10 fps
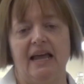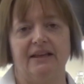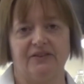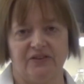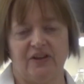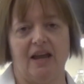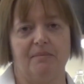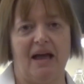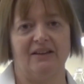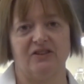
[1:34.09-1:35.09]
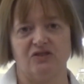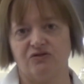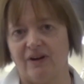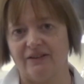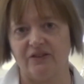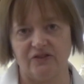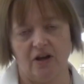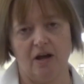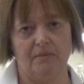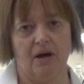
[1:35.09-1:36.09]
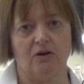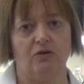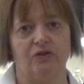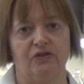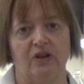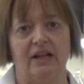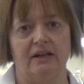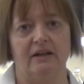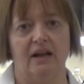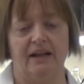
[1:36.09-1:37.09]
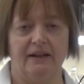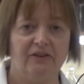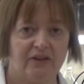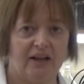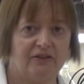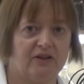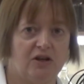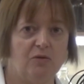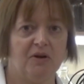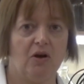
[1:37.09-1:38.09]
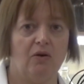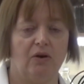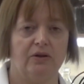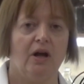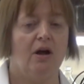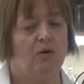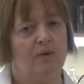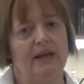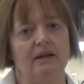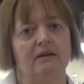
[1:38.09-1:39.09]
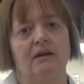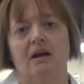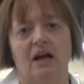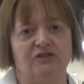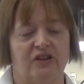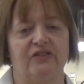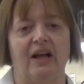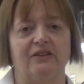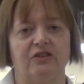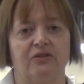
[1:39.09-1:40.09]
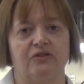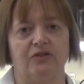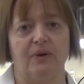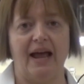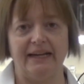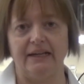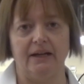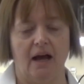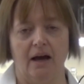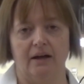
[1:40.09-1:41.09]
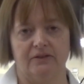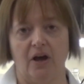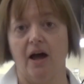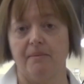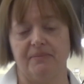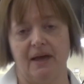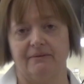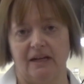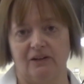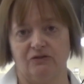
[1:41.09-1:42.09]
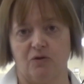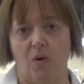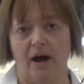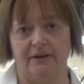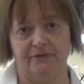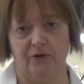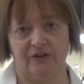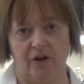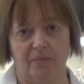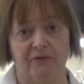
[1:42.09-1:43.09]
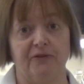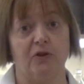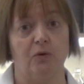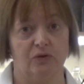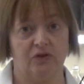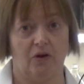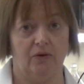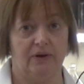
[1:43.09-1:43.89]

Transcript: is the same as the transit time across, in this case, the human colon. We can adjust that to any time that is required, for example, for the horse colon.